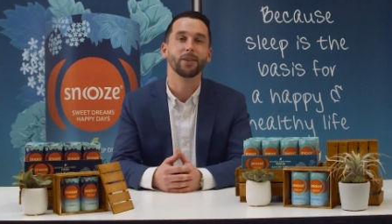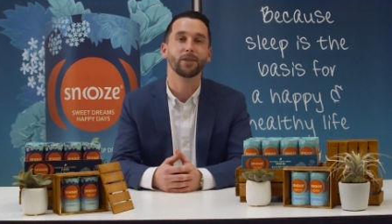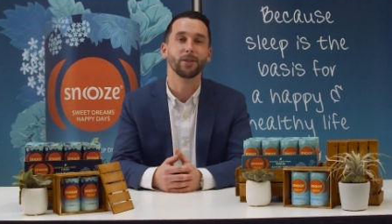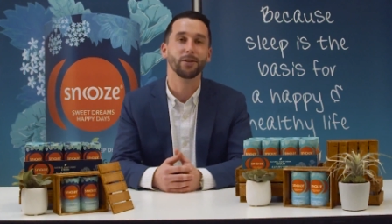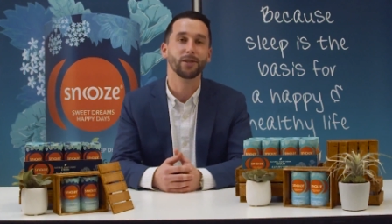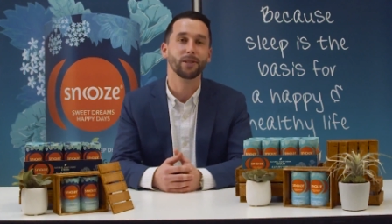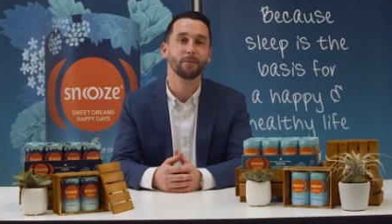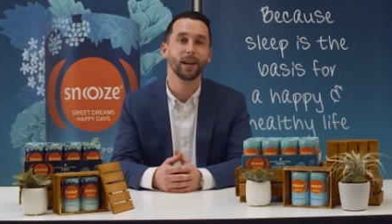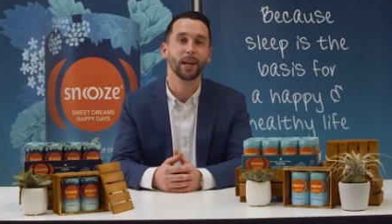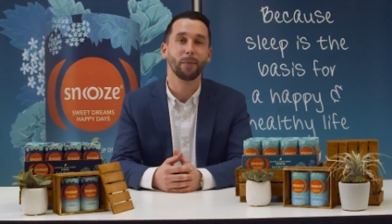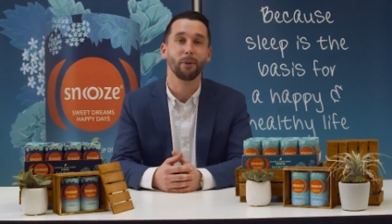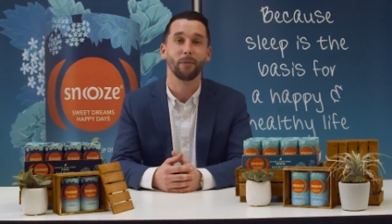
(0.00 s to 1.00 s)
Snoooze is
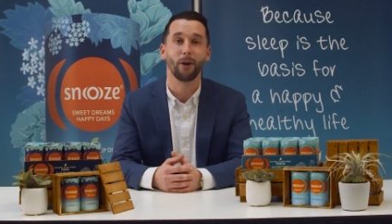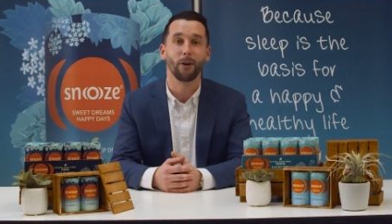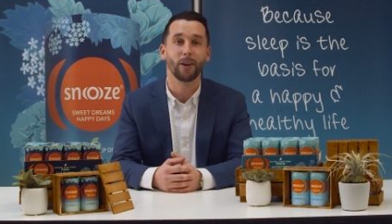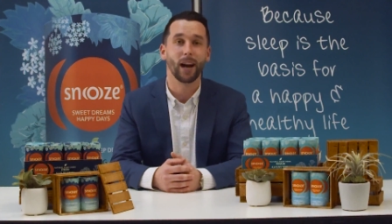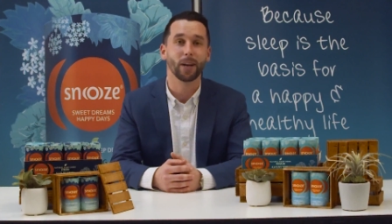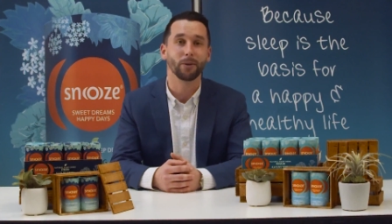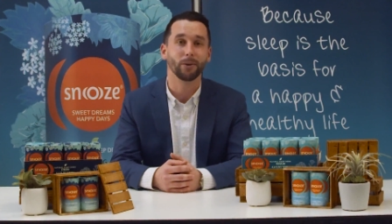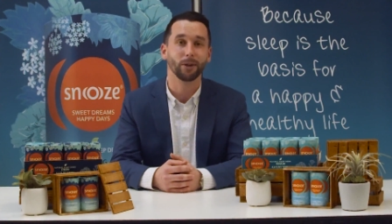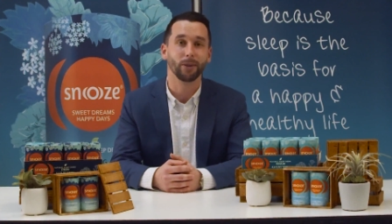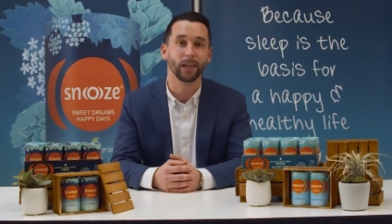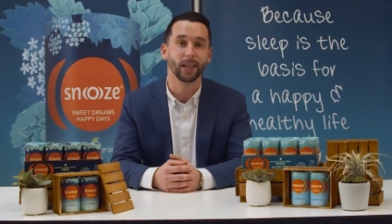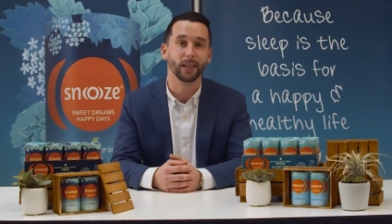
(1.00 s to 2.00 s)
made up of all natural
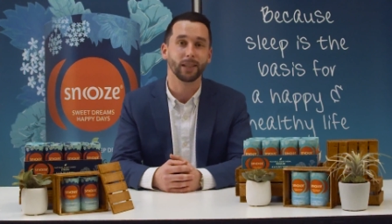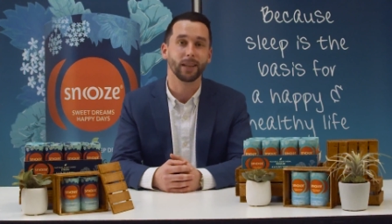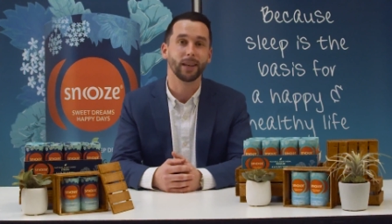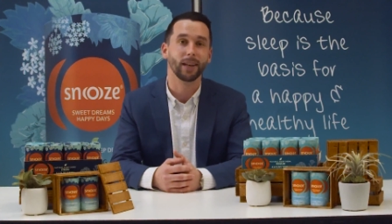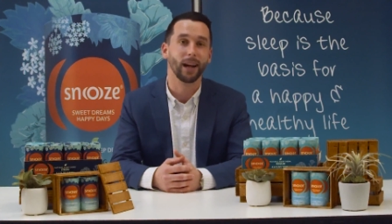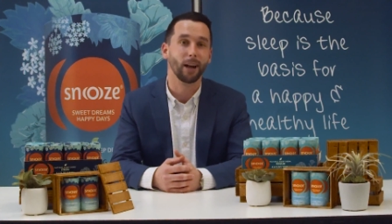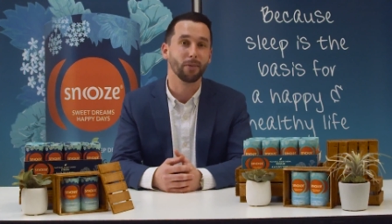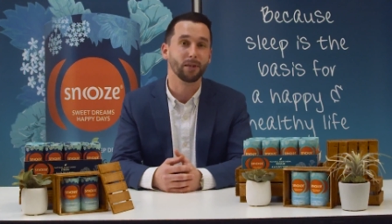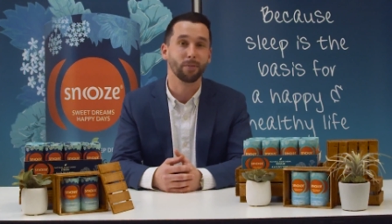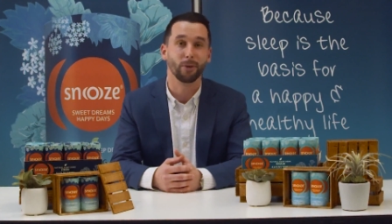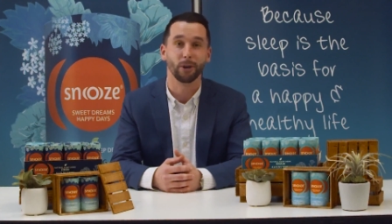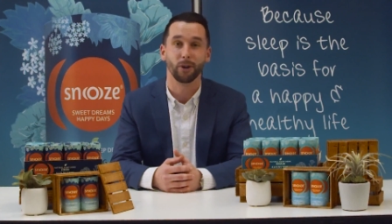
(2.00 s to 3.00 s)
ingredients that help
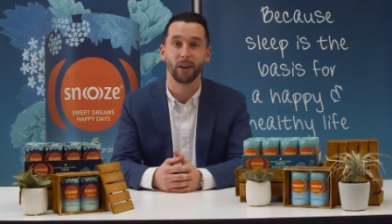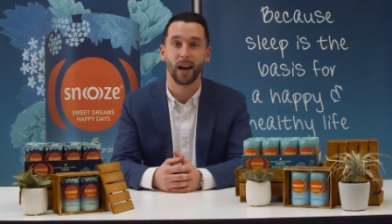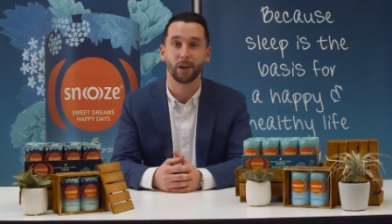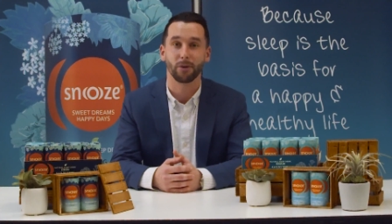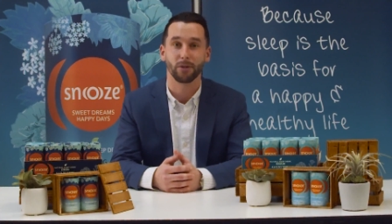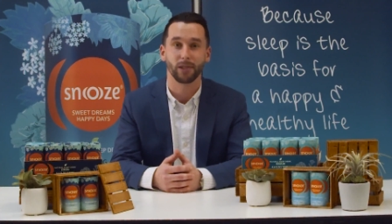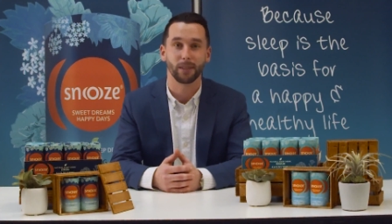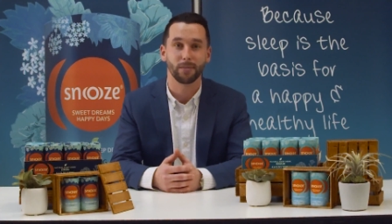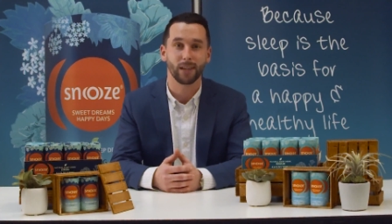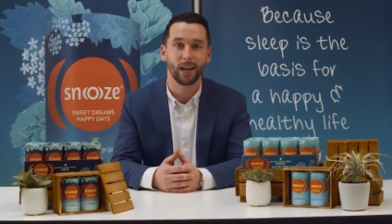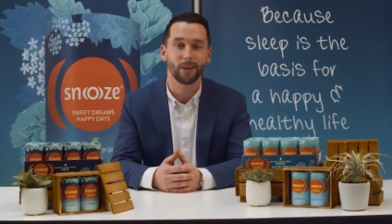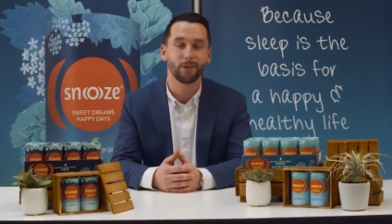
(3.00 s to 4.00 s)
support your natural sleep
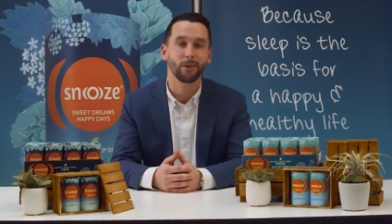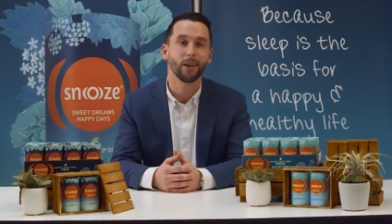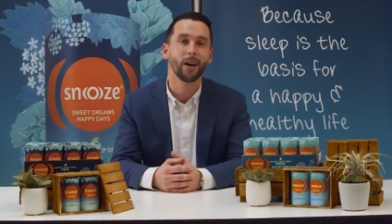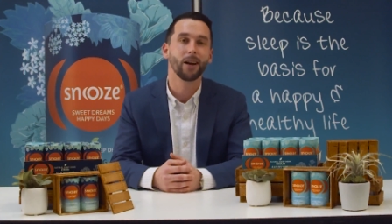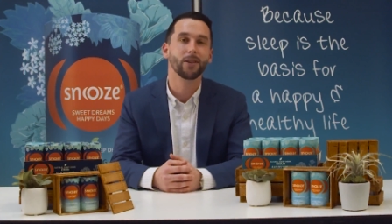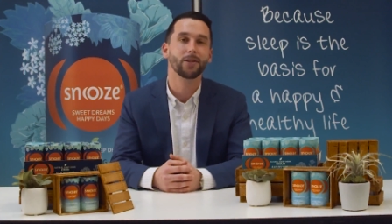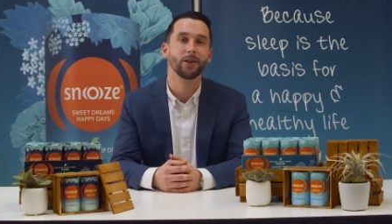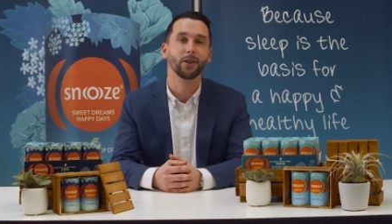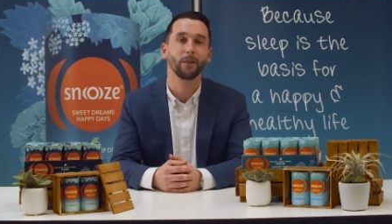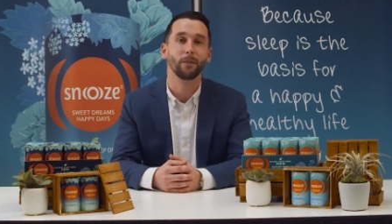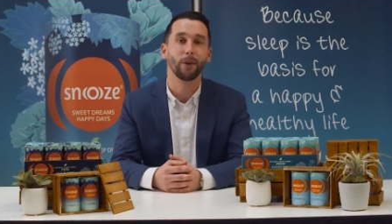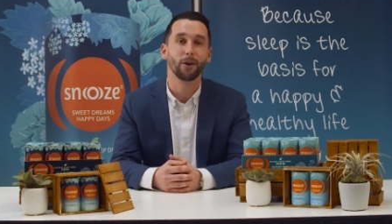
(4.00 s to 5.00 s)
cycle so
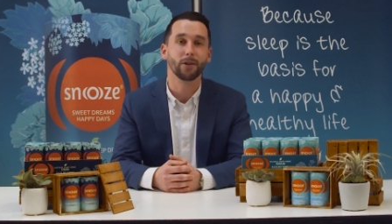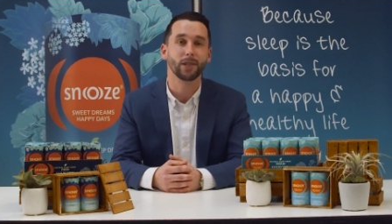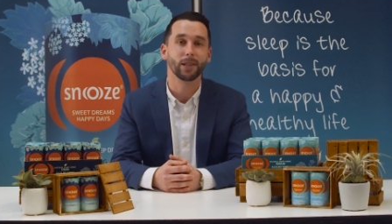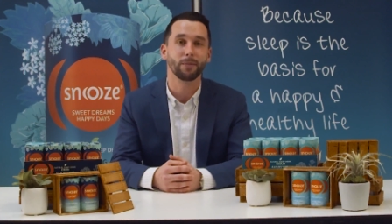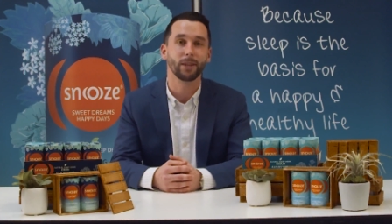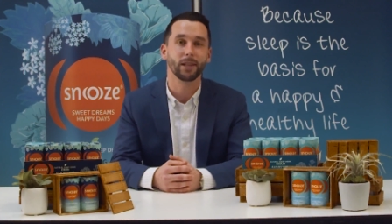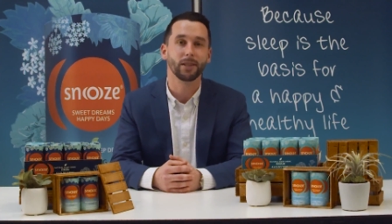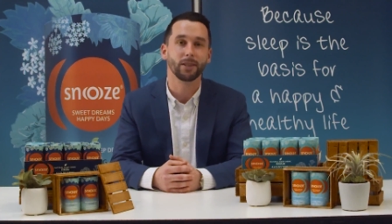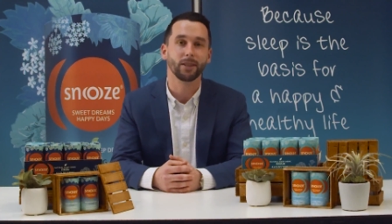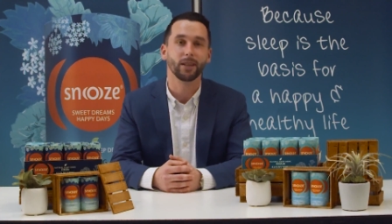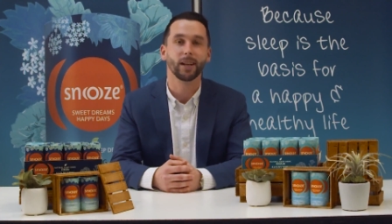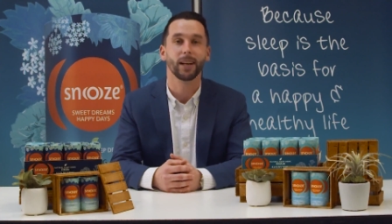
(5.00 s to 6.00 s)
you can fall asleep
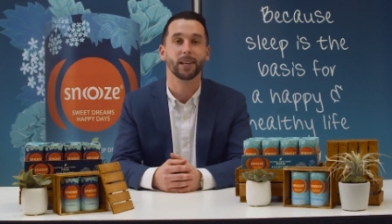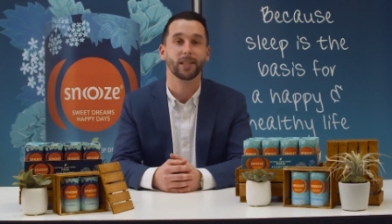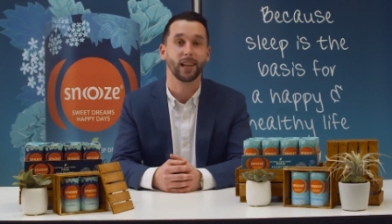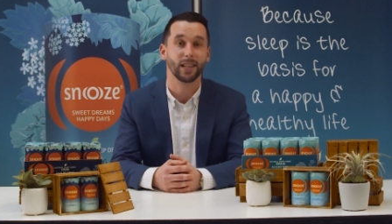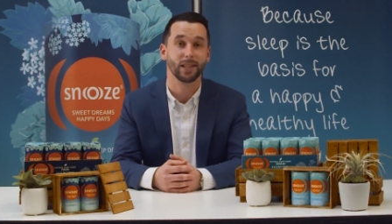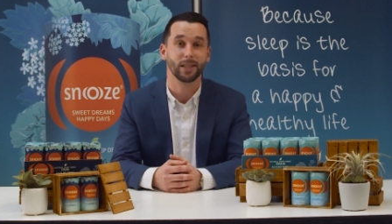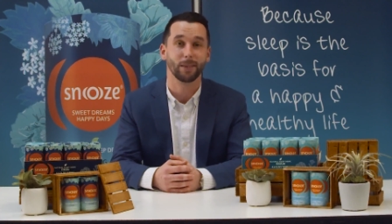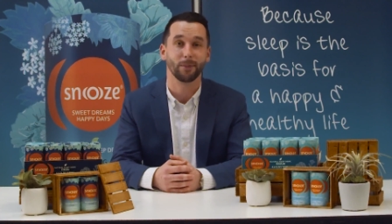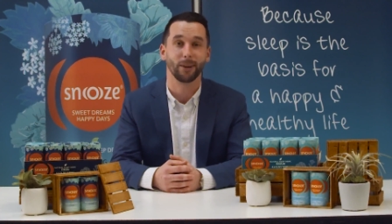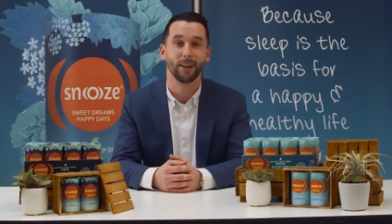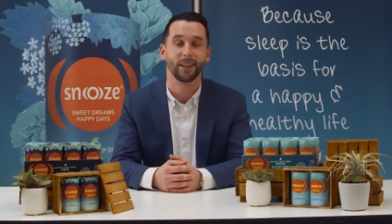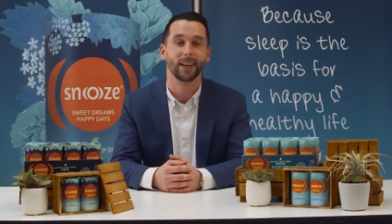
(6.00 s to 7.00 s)
easier and stay
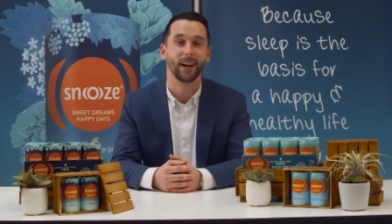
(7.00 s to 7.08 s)
asleep throughout the